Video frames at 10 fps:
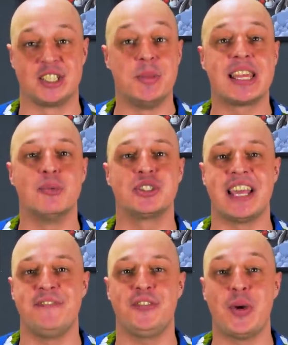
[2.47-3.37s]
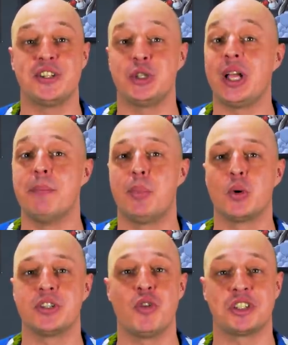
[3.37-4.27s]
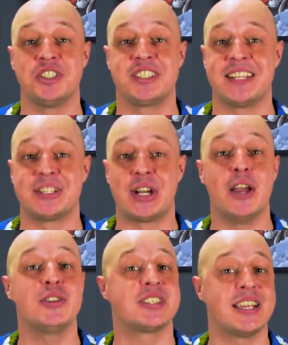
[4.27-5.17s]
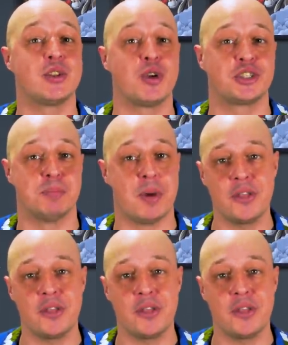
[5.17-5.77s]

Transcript: to make it the most influential and important Russian centre outside the Russian